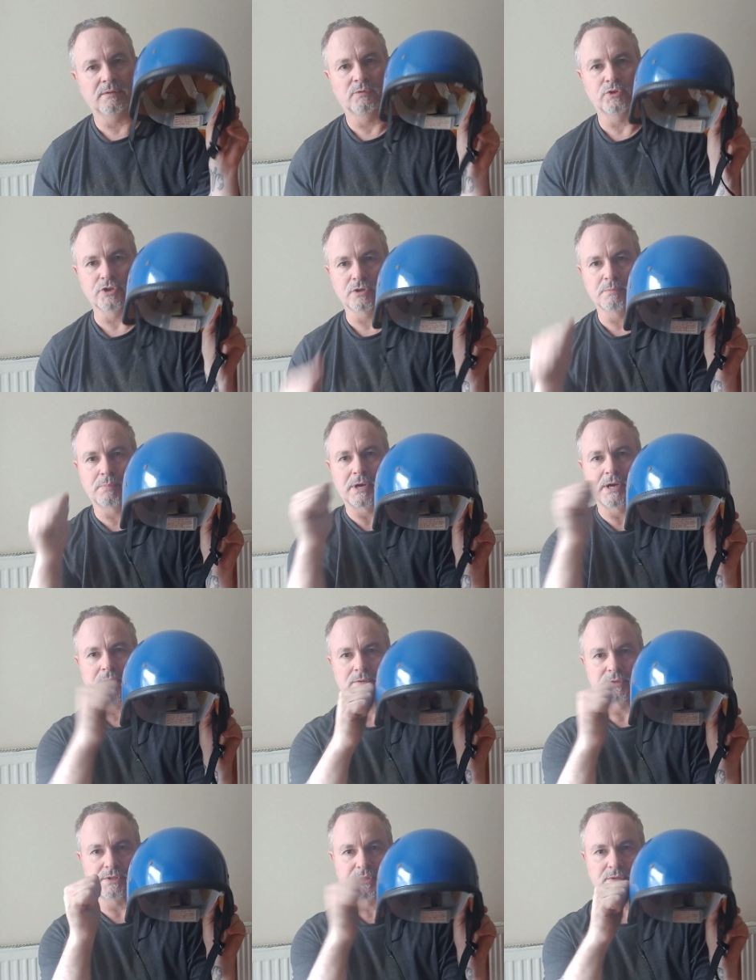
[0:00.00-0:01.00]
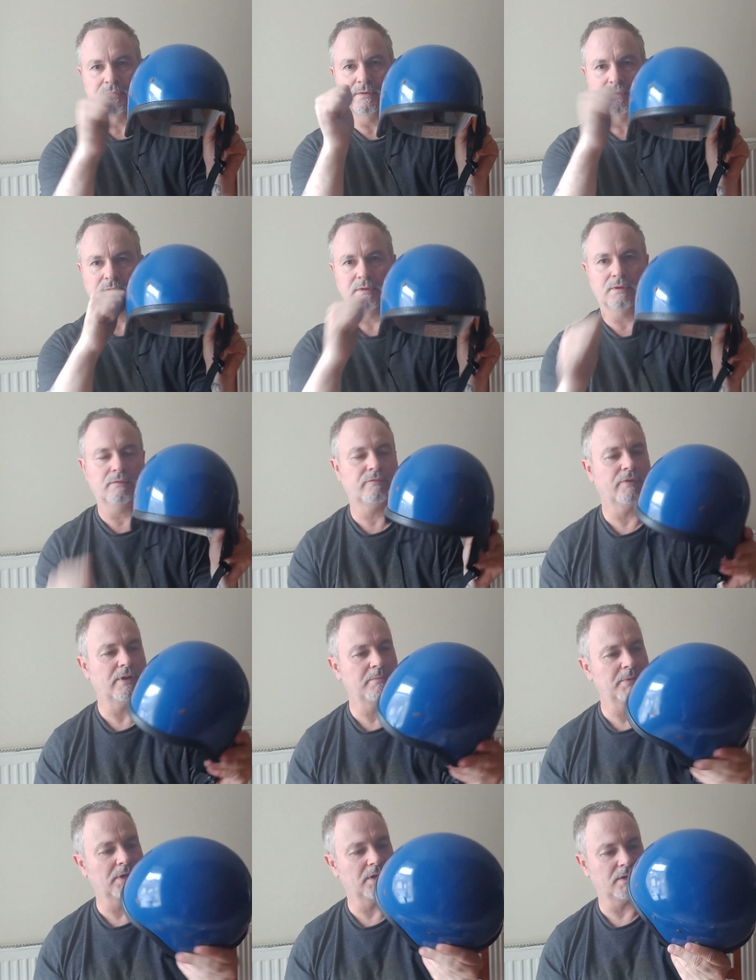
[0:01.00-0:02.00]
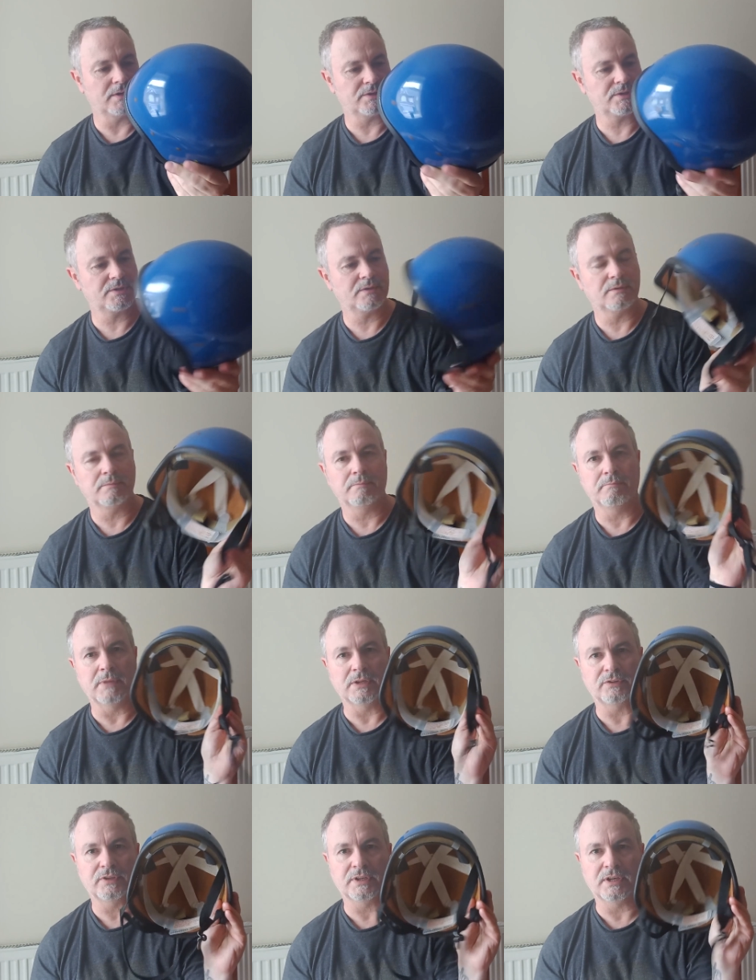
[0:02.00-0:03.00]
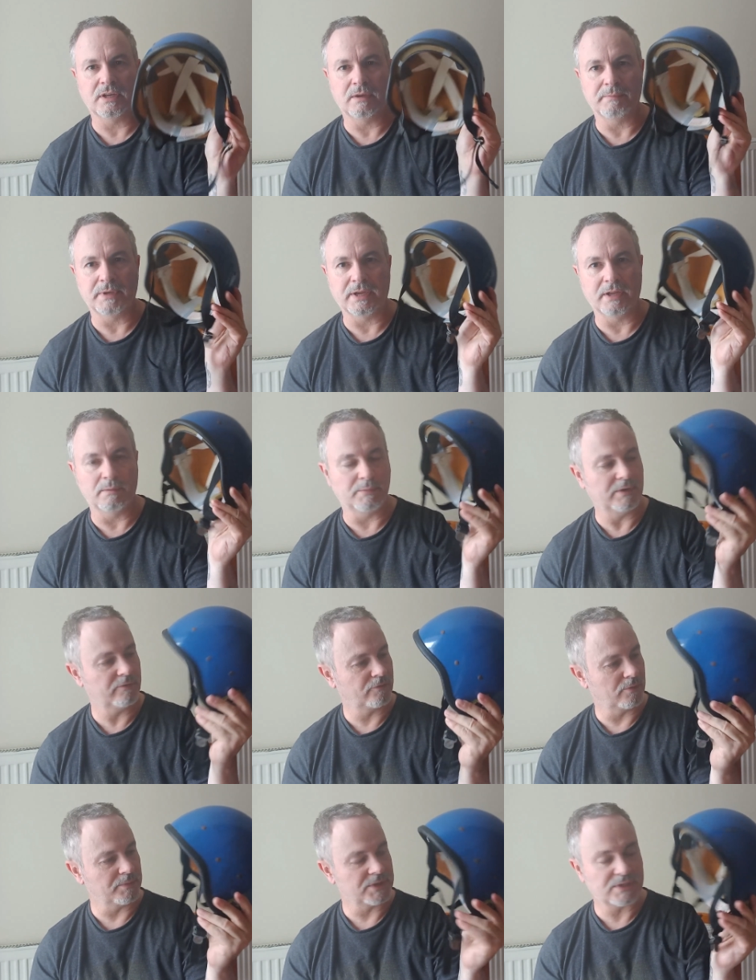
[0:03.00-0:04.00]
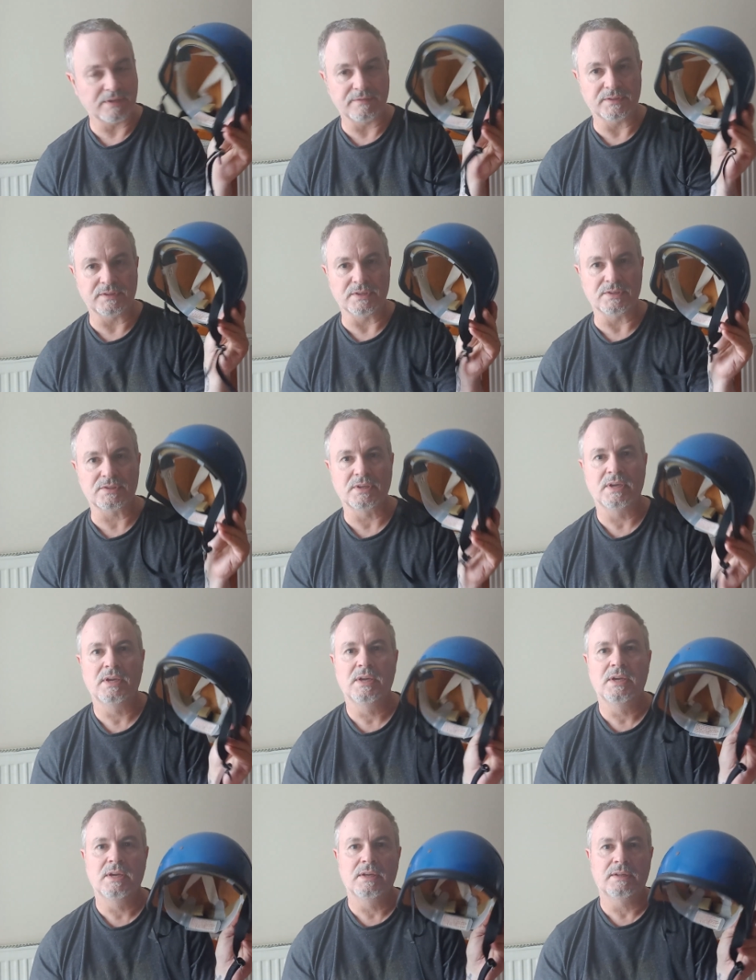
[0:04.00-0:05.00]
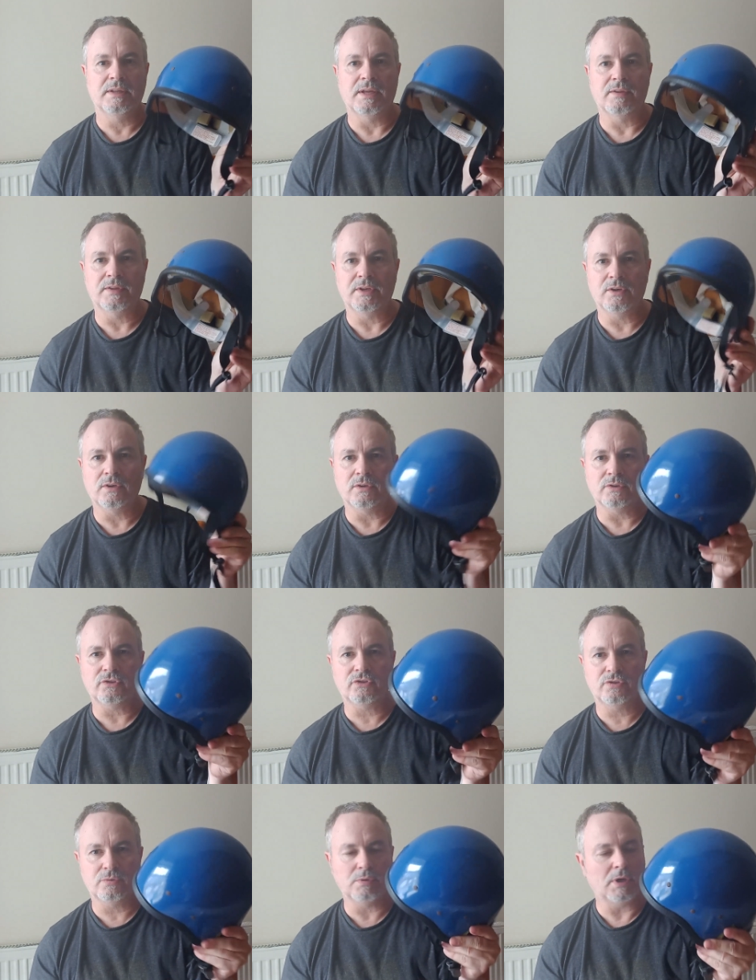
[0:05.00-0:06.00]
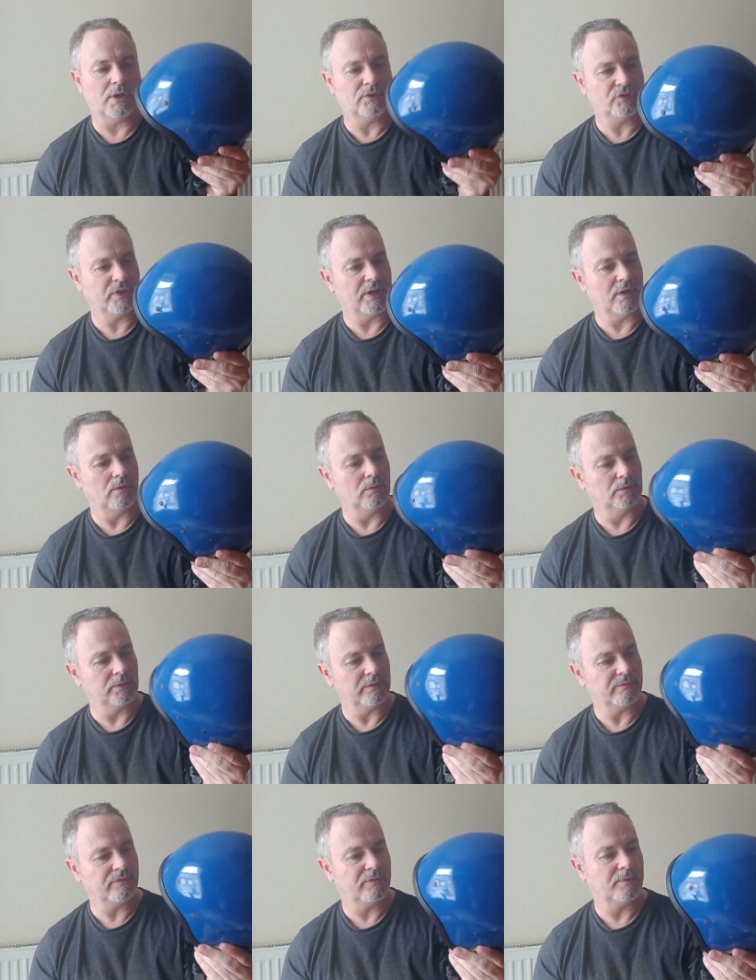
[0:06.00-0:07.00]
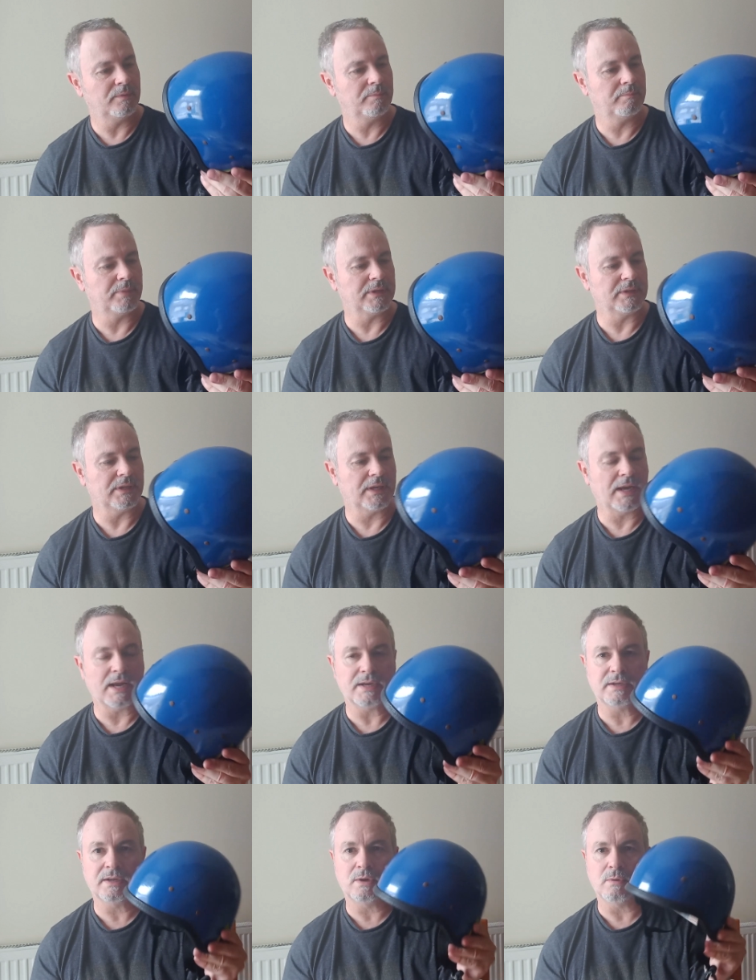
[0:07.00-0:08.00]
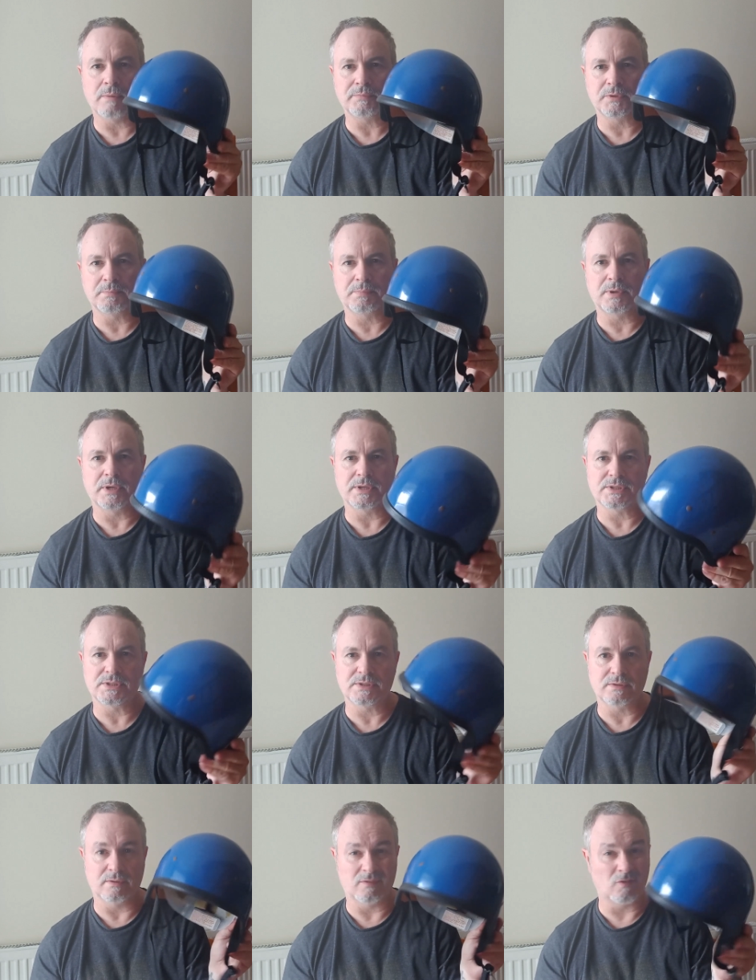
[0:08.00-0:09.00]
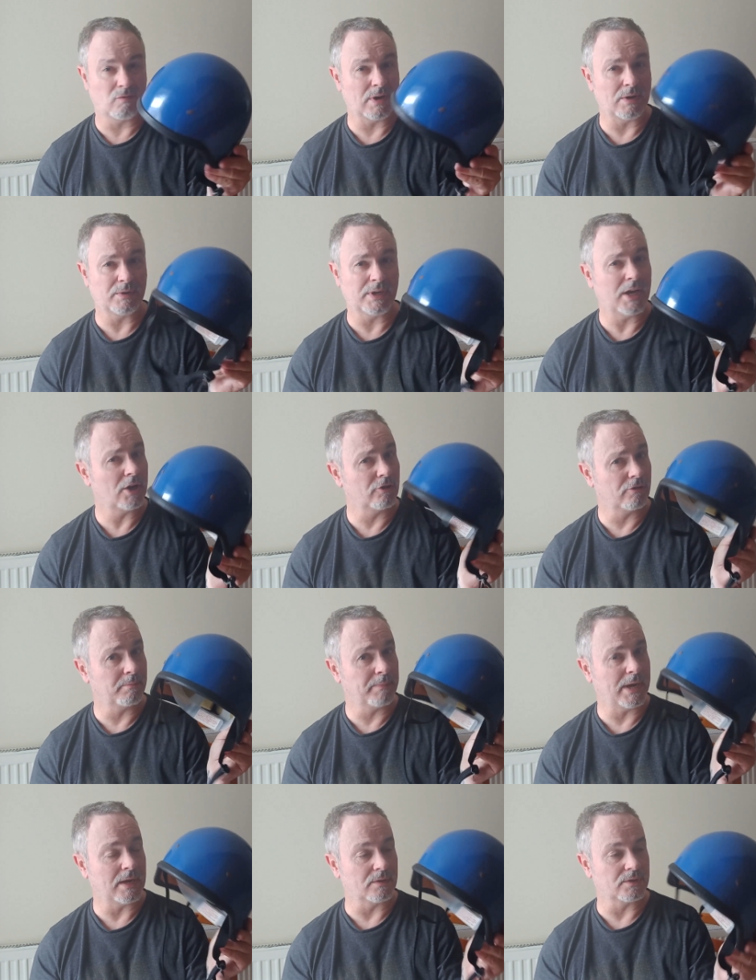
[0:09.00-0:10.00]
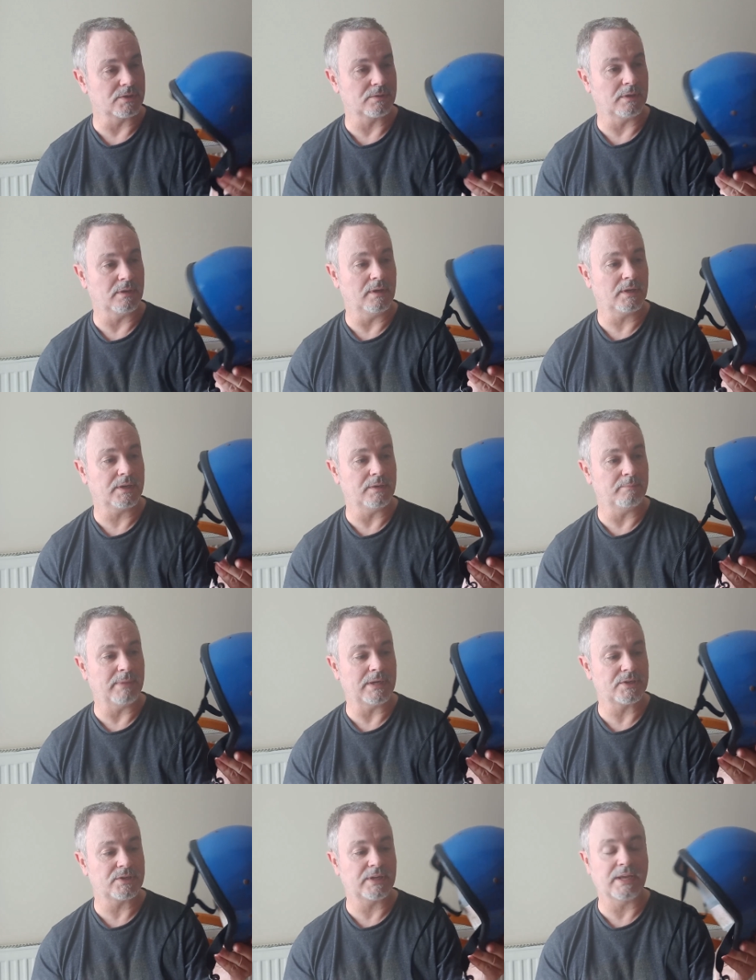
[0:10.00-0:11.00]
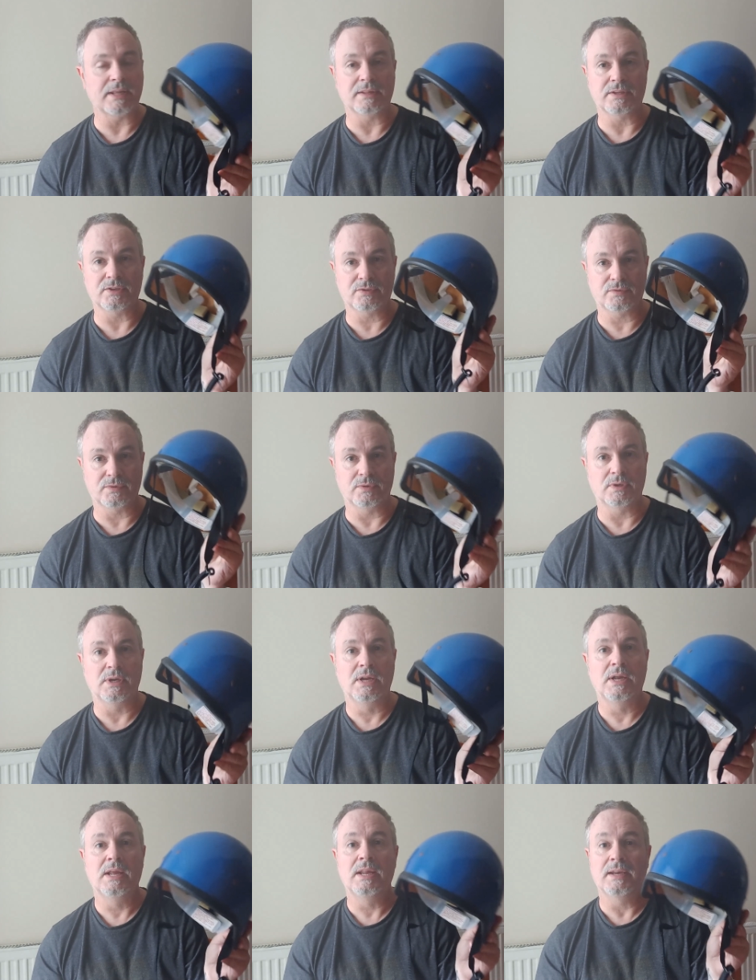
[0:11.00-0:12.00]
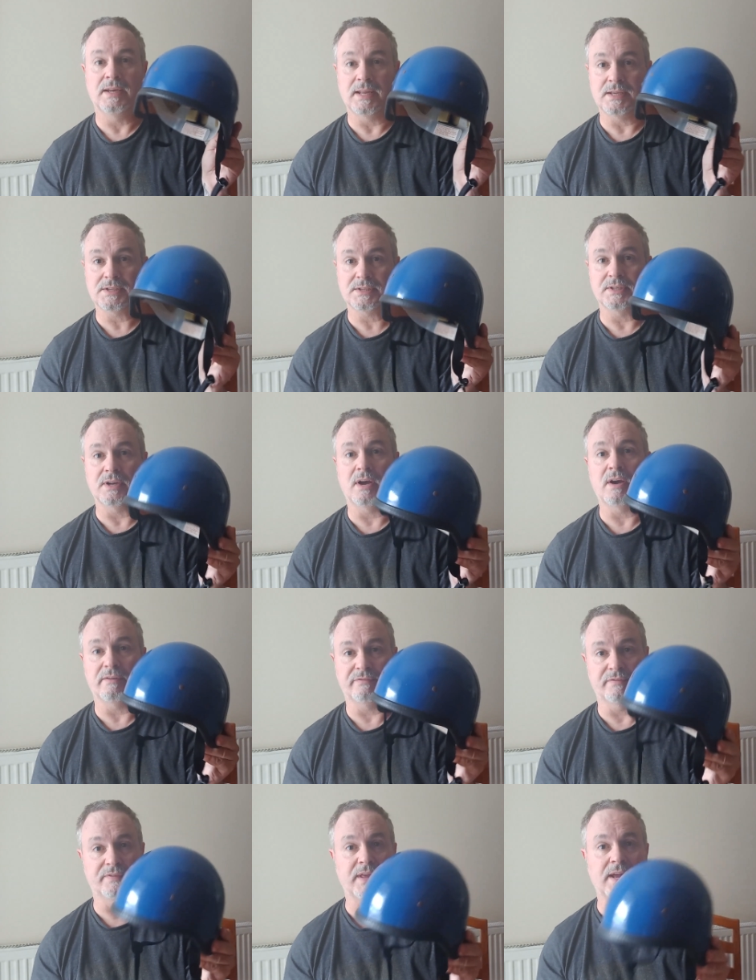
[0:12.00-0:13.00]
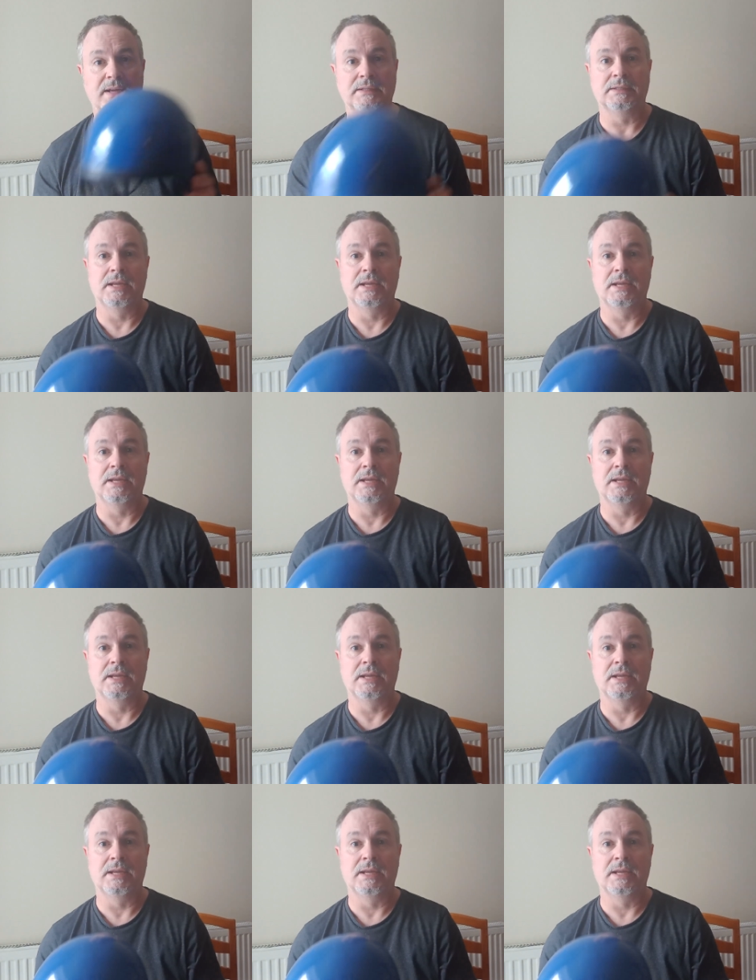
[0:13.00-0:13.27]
Joe Brown's fiberglass mountain climbing helmet from the 70s. Now, they're not too hard to get hold of, but they can go up to prices of around £100. I managed to get this for less than half of that.